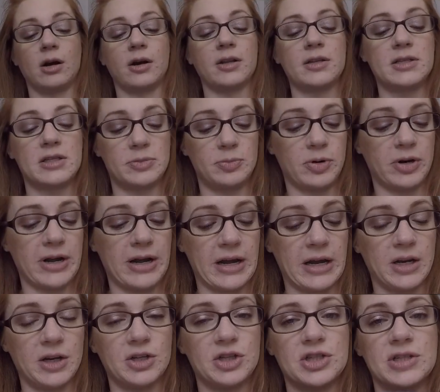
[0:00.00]
artist
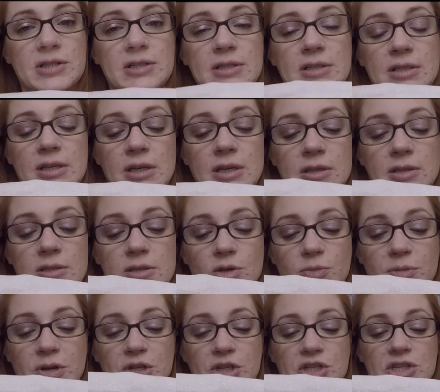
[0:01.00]
brain just sees
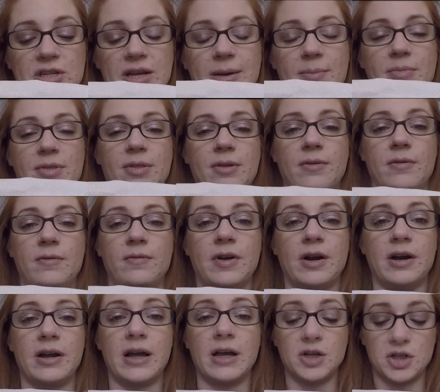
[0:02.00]
so much depth and
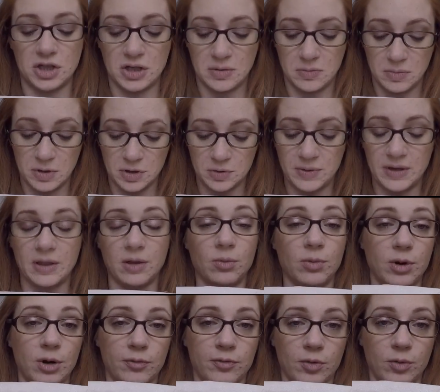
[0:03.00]
variation between the
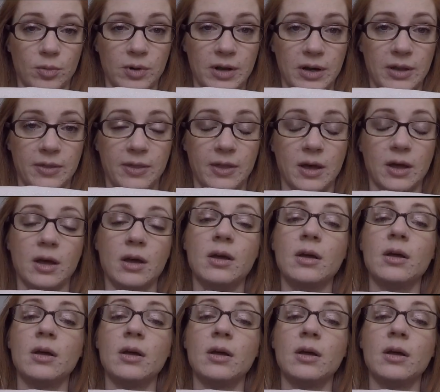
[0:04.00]
1/1 and